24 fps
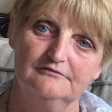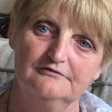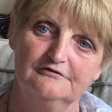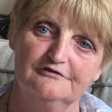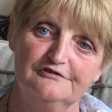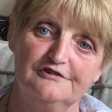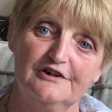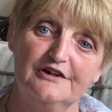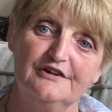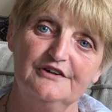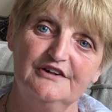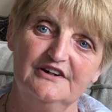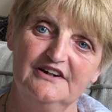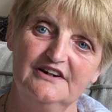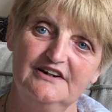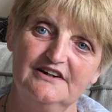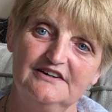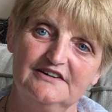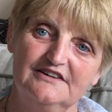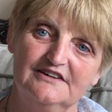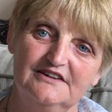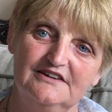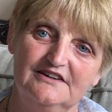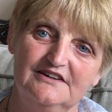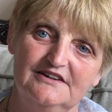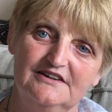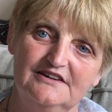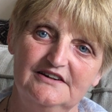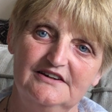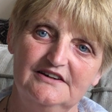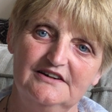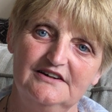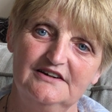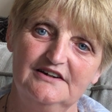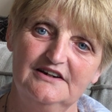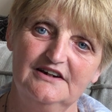Very ill.
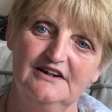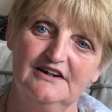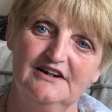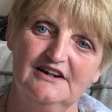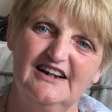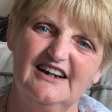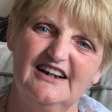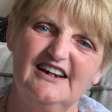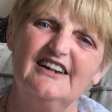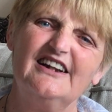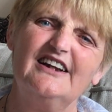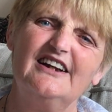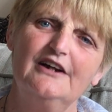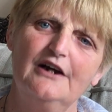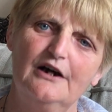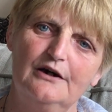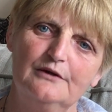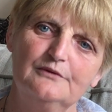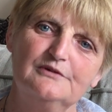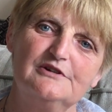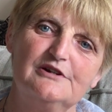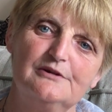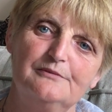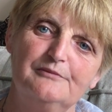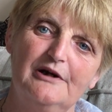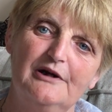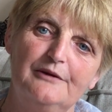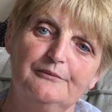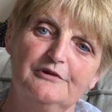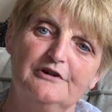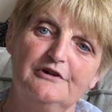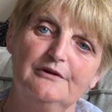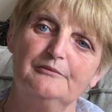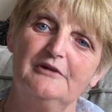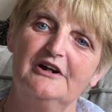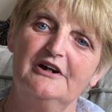And I always
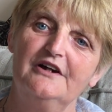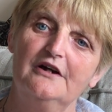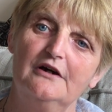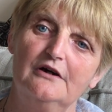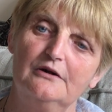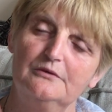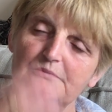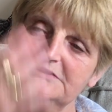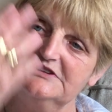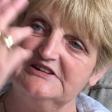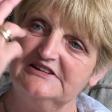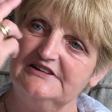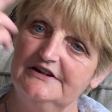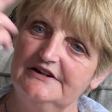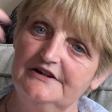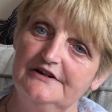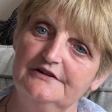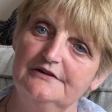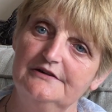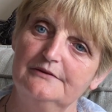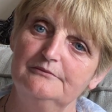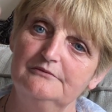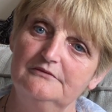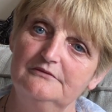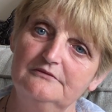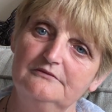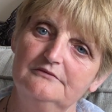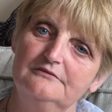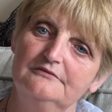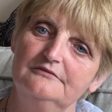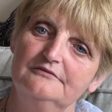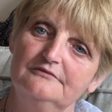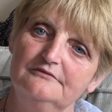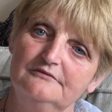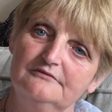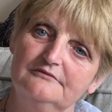remember them. I always see them.
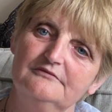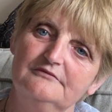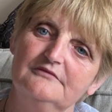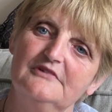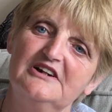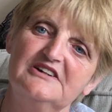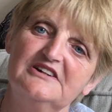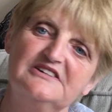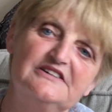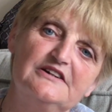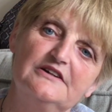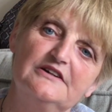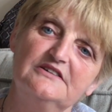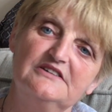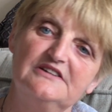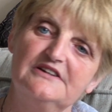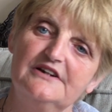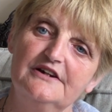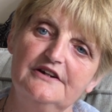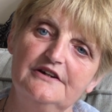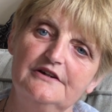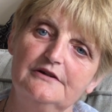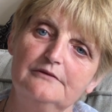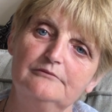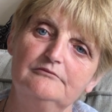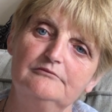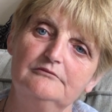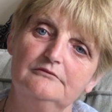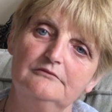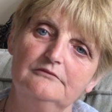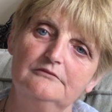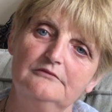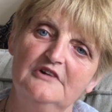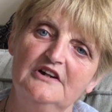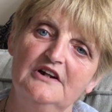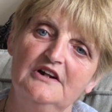I still see them.
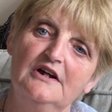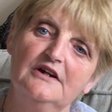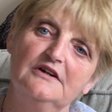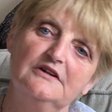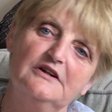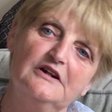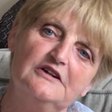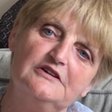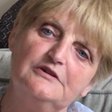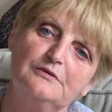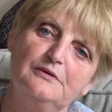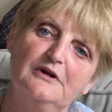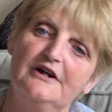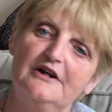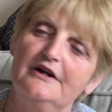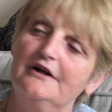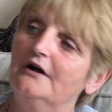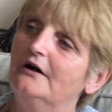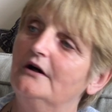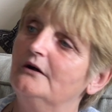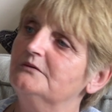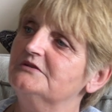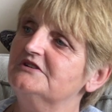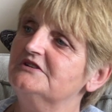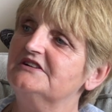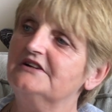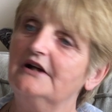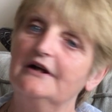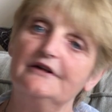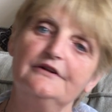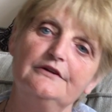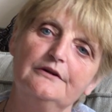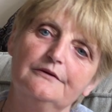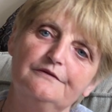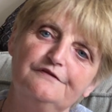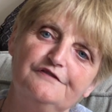That's why I always
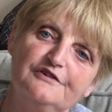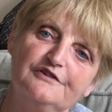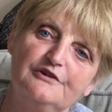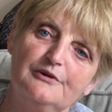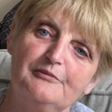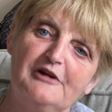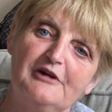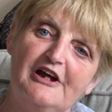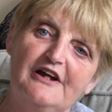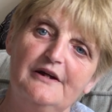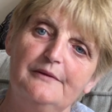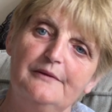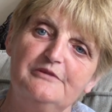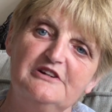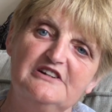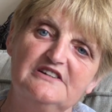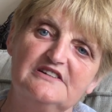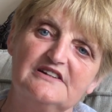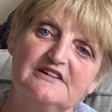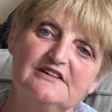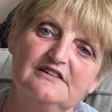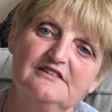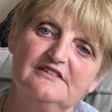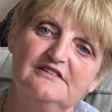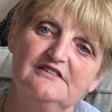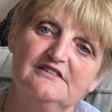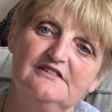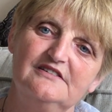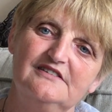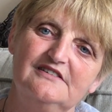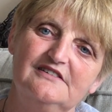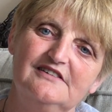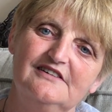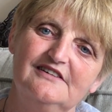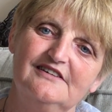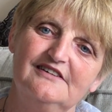stand up for the babies
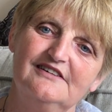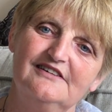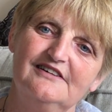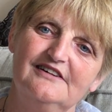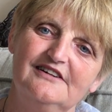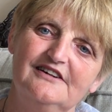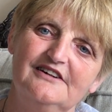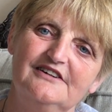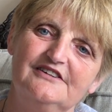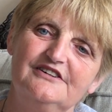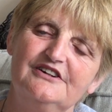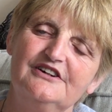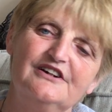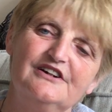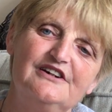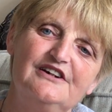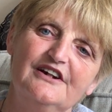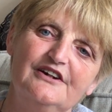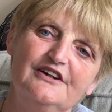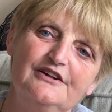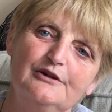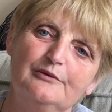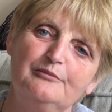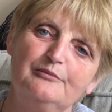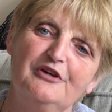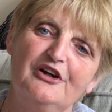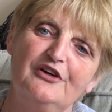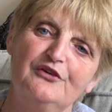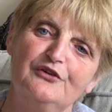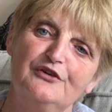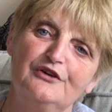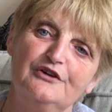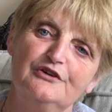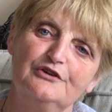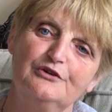in the illegal burial